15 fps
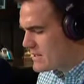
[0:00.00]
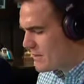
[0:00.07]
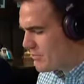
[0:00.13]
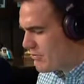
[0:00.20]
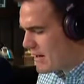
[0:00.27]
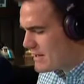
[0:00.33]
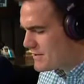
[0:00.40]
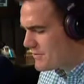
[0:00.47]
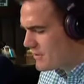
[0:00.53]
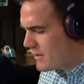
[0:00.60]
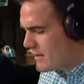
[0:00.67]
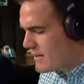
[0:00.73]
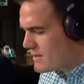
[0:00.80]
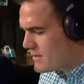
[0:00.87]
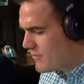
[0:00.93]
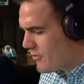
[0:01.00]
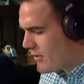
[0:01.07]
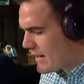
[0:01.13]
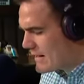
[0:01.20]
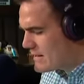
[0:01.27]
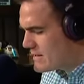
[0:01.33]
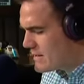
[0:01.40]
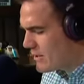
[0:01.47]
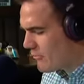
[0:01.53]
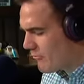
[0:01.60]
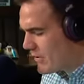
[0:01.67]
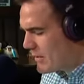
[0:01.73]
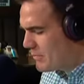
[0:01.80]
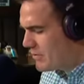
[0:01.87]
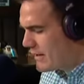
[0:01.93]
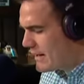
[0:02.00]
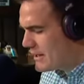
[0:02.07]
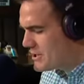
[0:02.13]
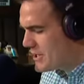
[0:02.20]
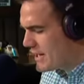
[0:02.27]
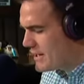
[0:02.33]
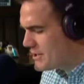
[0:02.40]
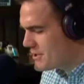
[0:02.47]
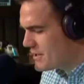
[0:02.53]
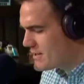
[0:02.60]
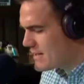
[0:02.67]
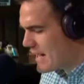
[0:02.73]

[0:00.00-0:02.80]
a press release for instant replay changes.